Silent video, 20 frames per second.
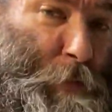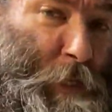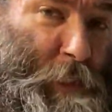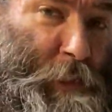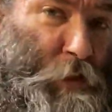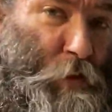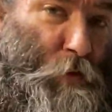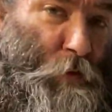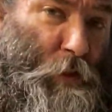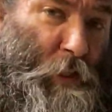I
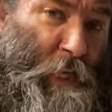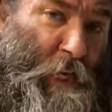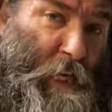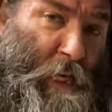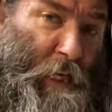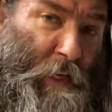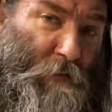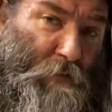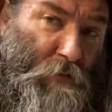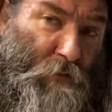go
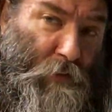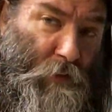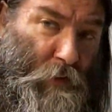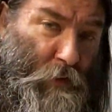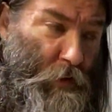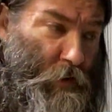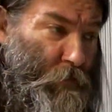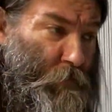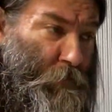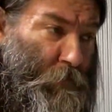live,
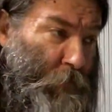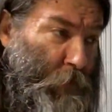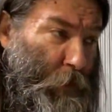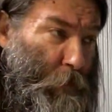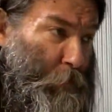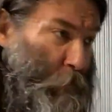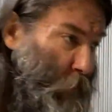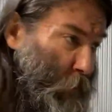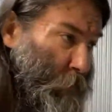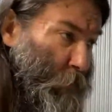
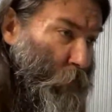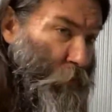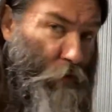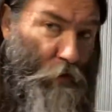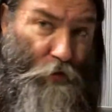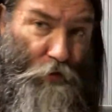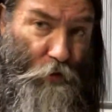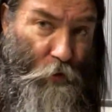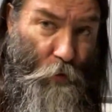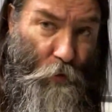people
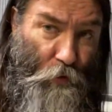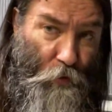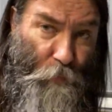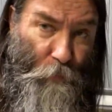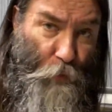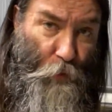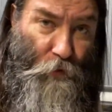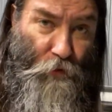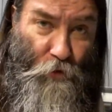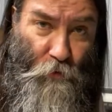just order
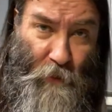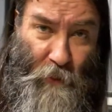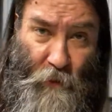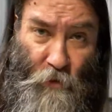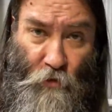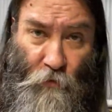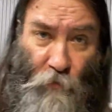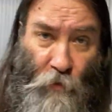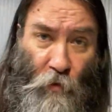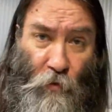more
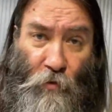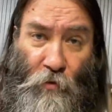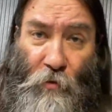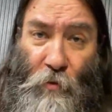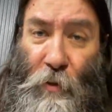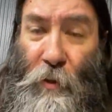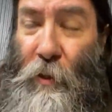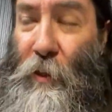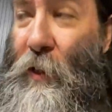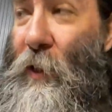transfers.
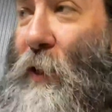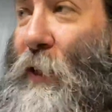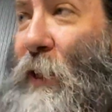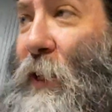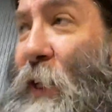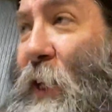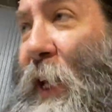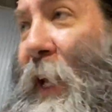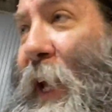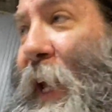
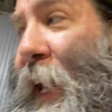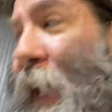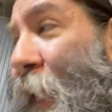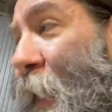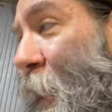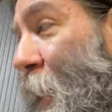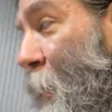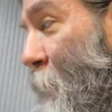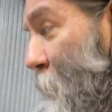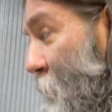And
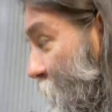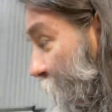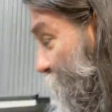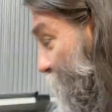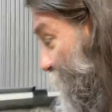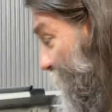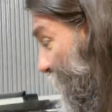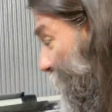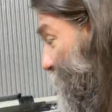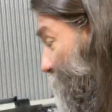at the
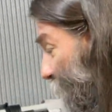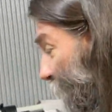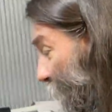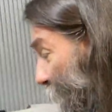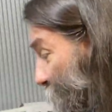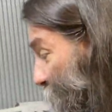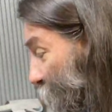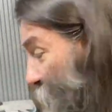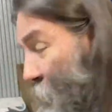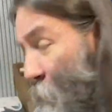same
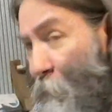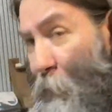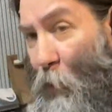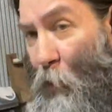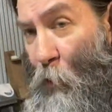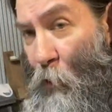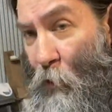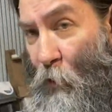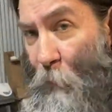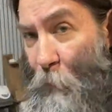time, people
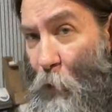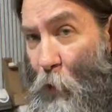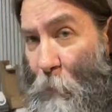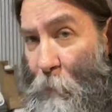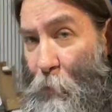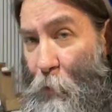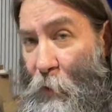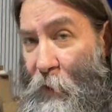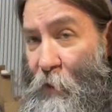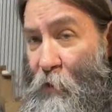order more
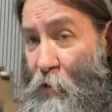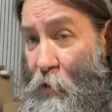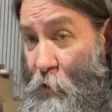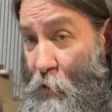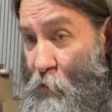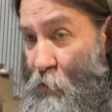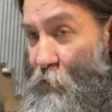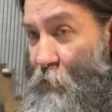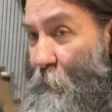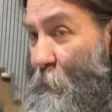
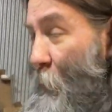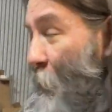printers.